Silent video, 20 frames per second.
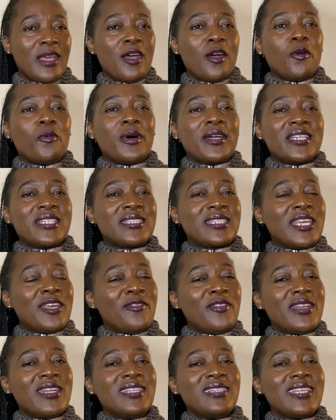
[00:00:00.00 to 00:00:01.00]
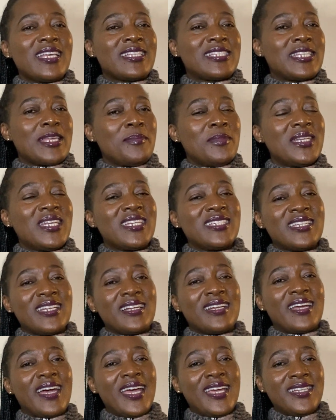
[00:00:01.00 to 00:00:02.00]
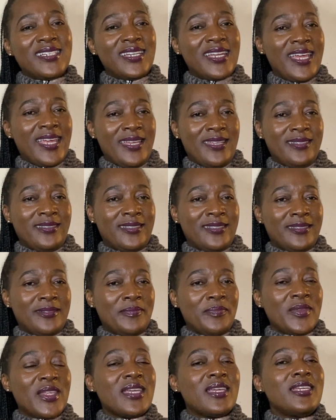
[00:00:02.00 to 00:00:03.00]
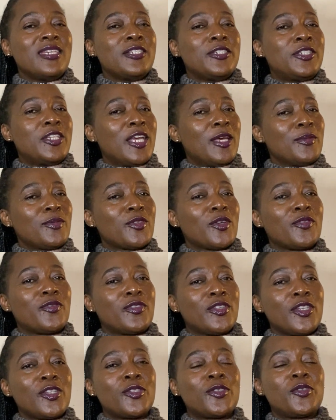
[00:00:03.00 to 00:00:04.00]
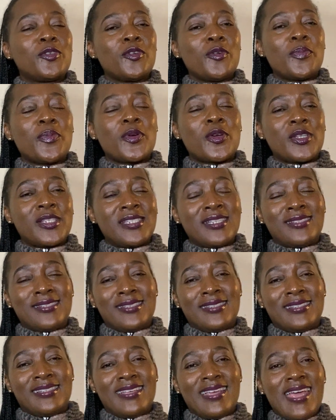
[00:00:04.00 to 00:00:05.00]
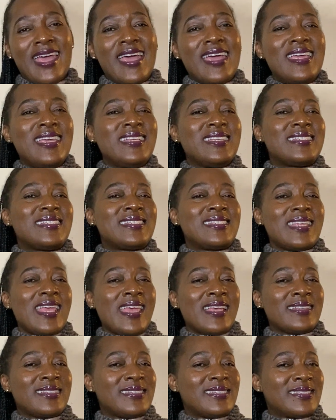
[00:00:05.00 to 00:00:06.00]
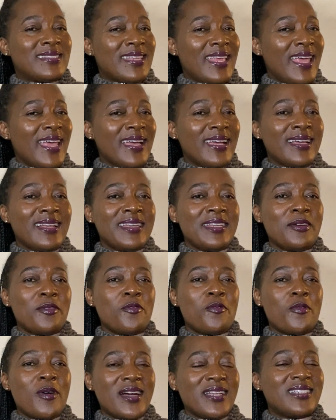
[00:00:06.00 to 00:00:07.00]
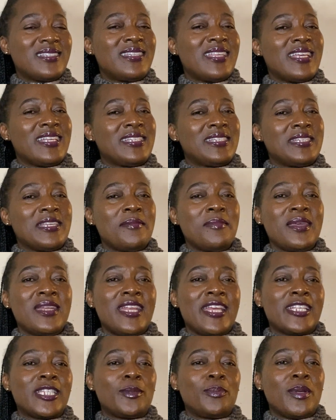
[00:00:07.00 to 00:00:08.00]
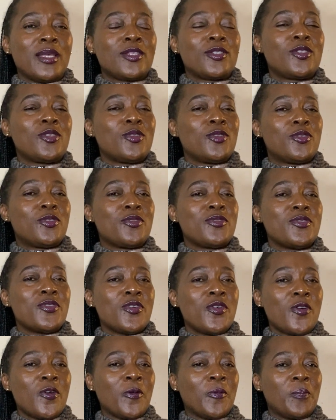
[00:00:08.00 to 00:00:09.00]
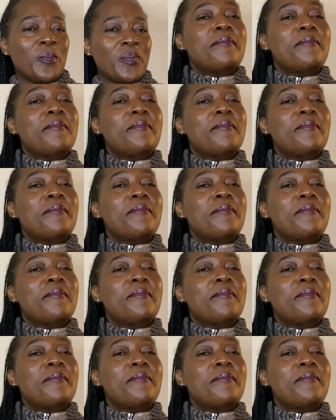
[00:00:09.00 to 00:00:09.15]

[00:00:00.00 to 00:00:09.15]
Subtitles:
What is given in the examination guidelines in terms of these two processes is exactly what the examiner expects you to know.